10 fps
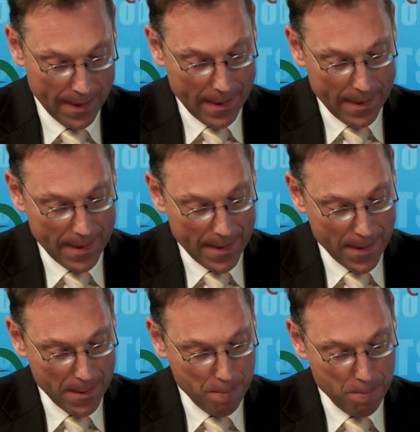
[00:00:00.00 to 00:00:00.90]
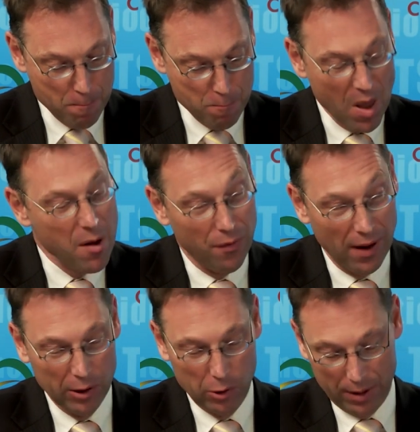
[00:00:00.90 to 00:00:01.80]
Um,
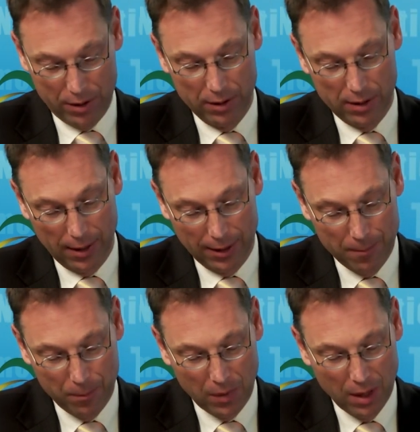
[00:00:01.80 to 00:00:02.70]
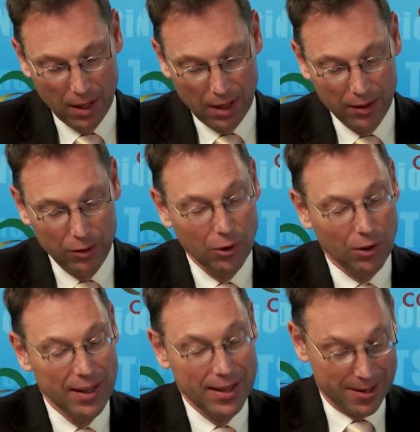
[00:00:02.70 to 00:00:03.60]
final question, Serli. Okay. In
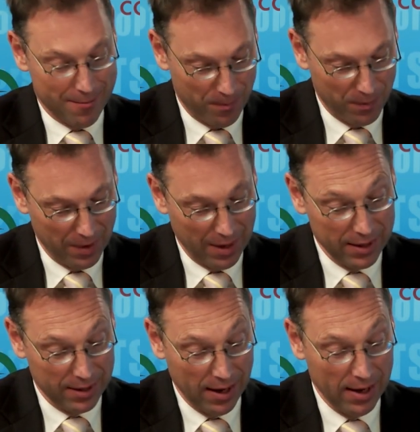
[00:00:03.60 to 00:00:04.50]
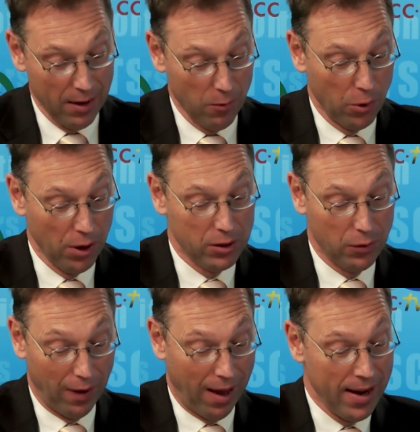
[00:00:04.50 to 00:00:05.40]
Turkey, they say uh, words
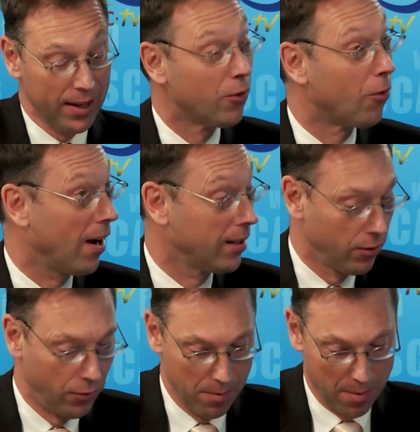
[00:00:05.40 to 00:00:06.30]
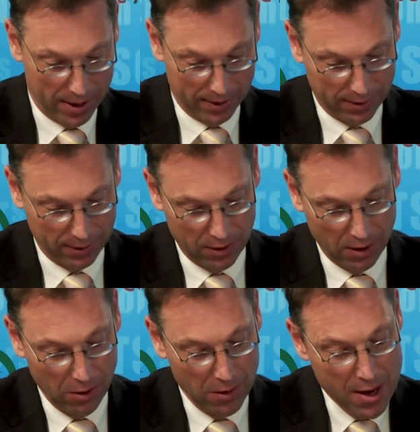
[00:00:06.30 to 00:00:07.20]
fly and the writing remains.
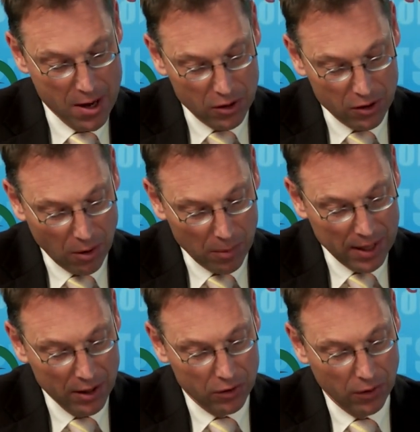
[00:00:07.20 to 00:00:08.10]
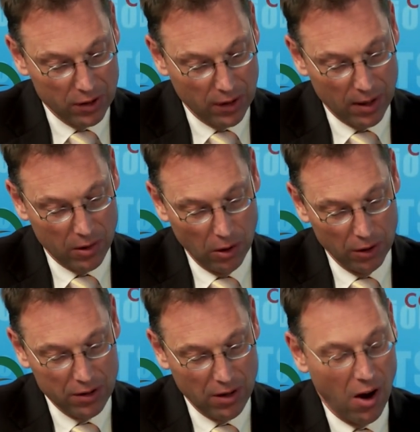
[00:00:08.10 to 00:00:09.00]
So some industry
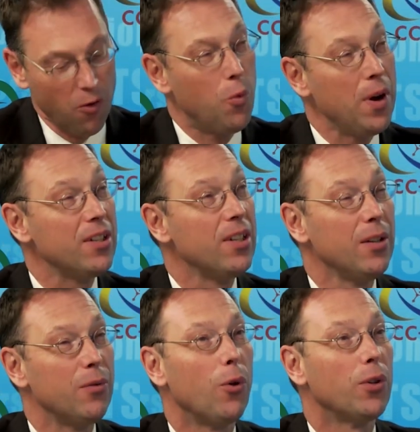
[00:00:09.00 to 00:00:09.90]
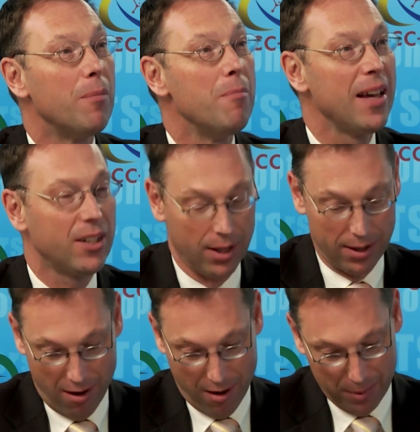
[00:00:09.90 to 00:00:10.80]
stakeholders are wishing for the magic
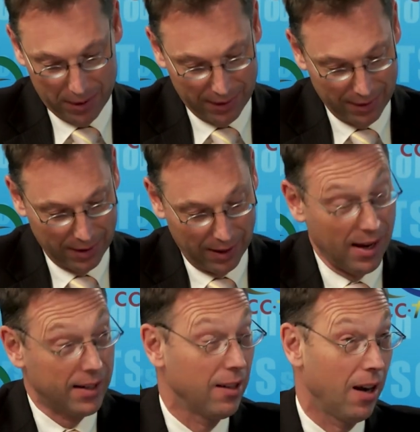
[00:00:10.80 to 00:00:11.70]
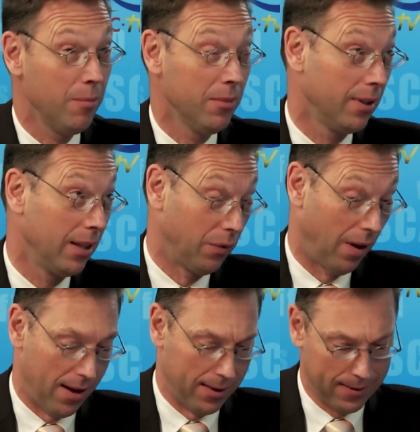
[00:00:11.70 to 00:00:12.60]
carpet. Like time, it
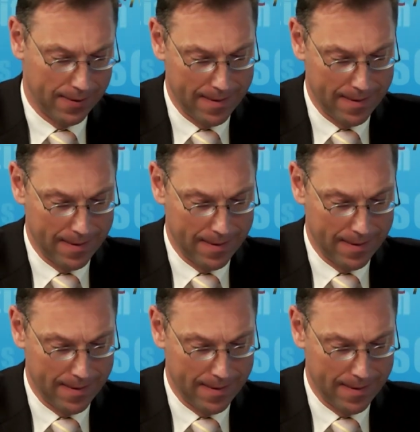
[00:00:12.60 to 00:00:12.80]
flies.